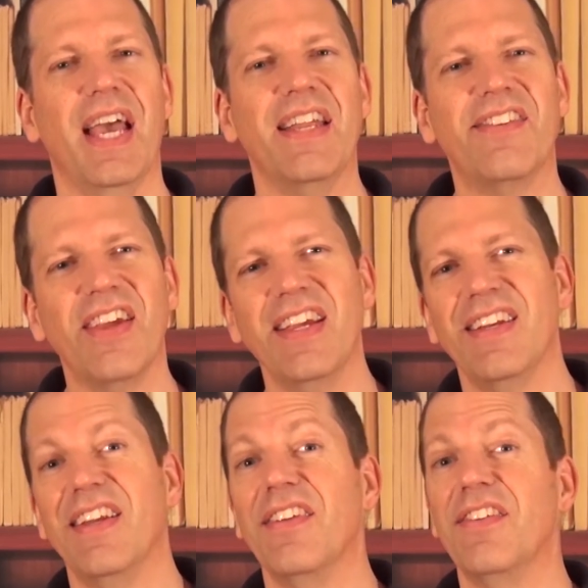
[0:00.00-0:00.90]
And
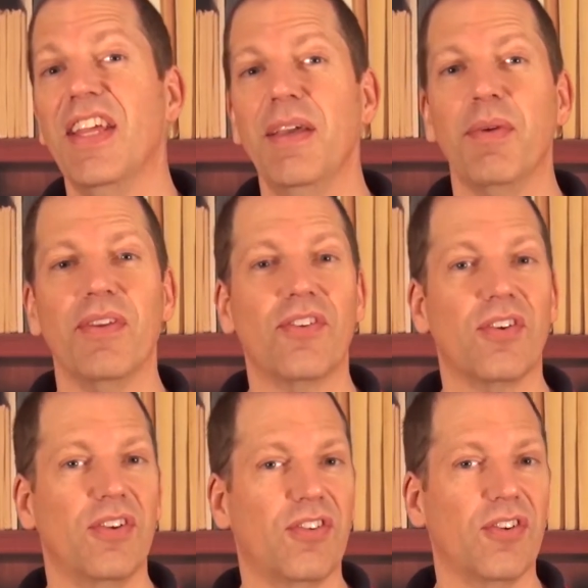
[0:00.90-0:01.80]
Satan and his demons
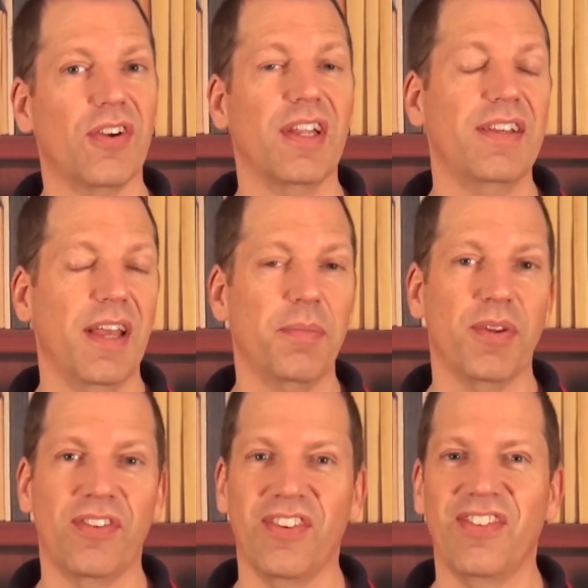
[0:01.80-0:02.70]
could certainly tempt
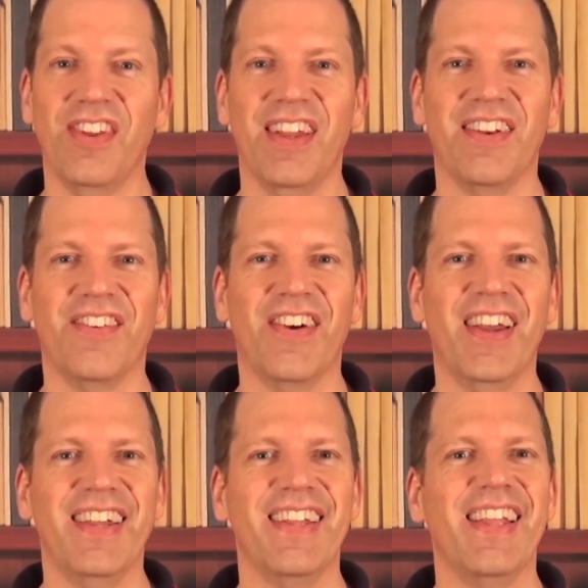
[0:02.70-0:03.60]
us to sin,
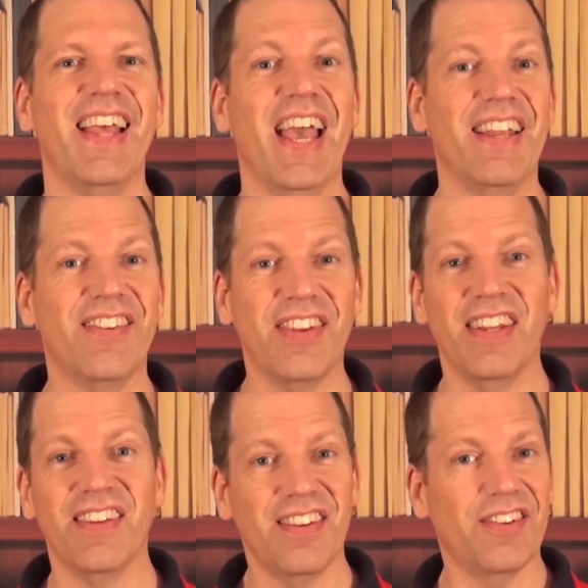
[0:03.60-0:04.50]
right? And
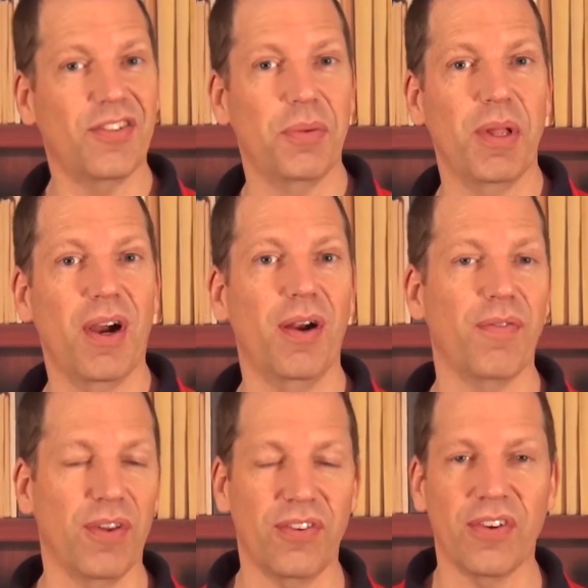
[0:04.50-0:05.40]
sin is extremely
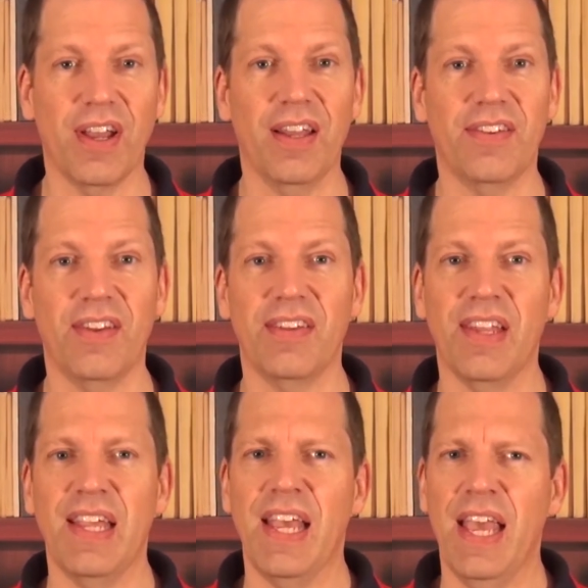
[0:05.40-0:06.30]
harmful. And so God says,
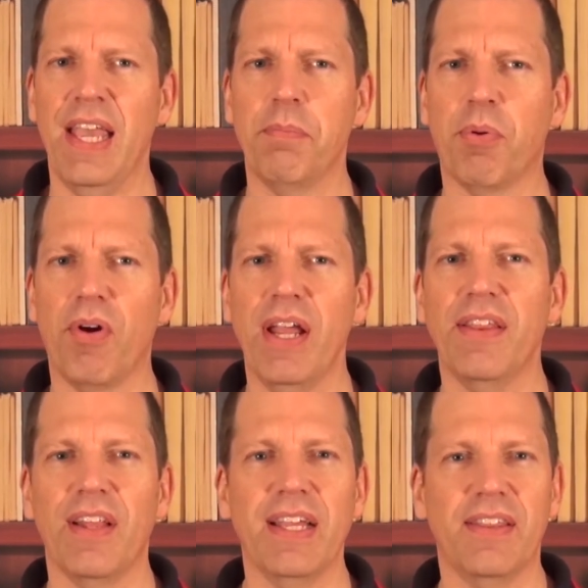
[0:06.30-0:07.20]
hey, pray
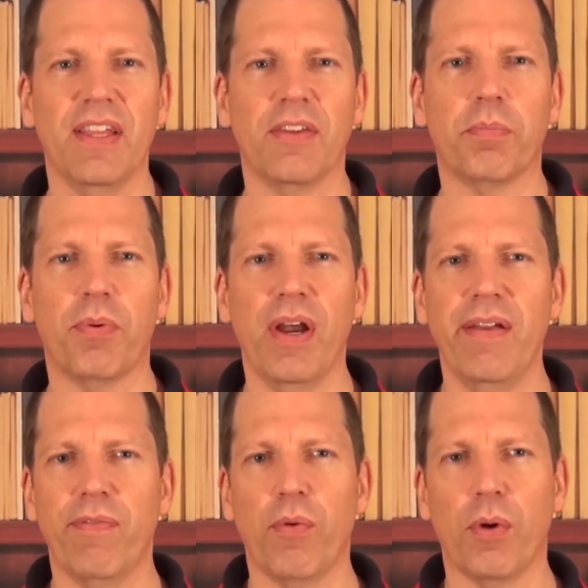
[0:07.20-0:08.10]
like this. Pray
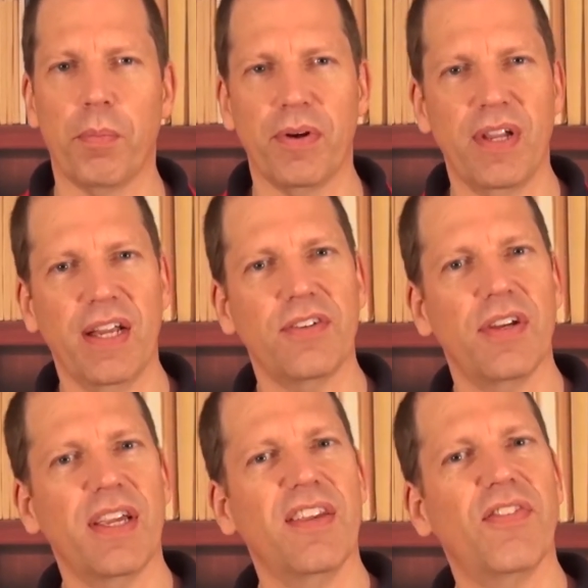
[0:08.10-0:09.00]
for protection
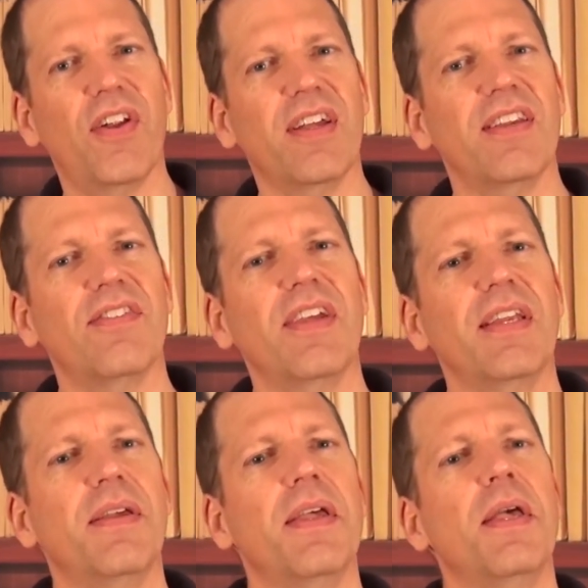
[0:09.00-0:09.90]
against falling into
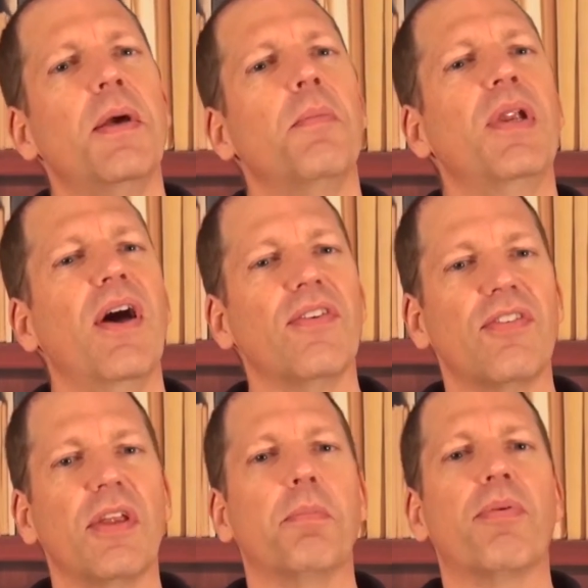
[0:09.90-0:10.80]
sin. But he also
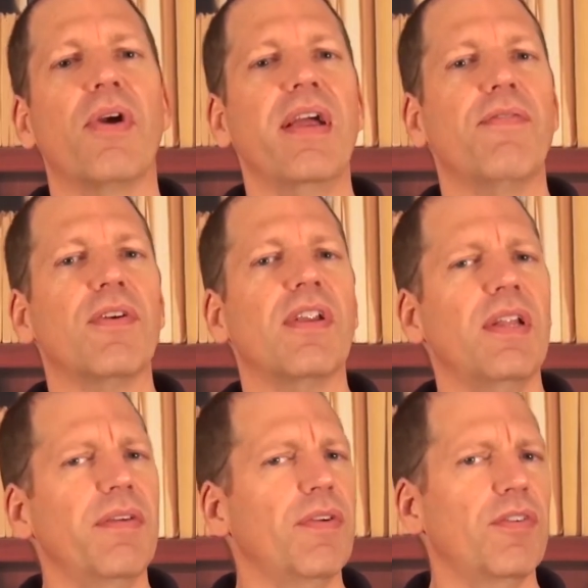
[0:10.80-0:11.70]
said, pray for
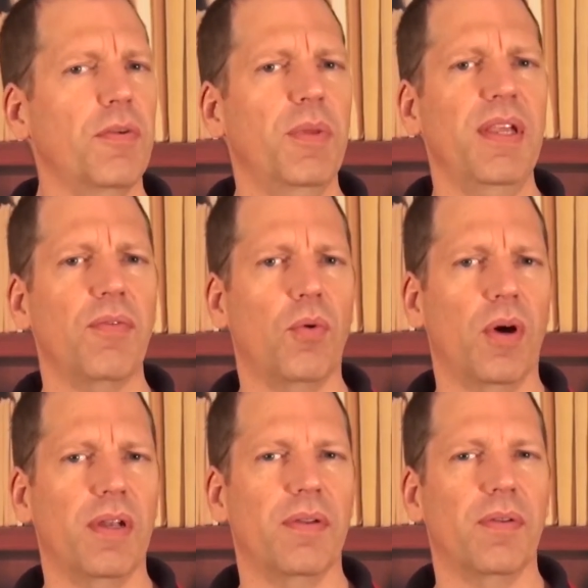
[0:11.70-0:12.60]
deliverance from the evil one.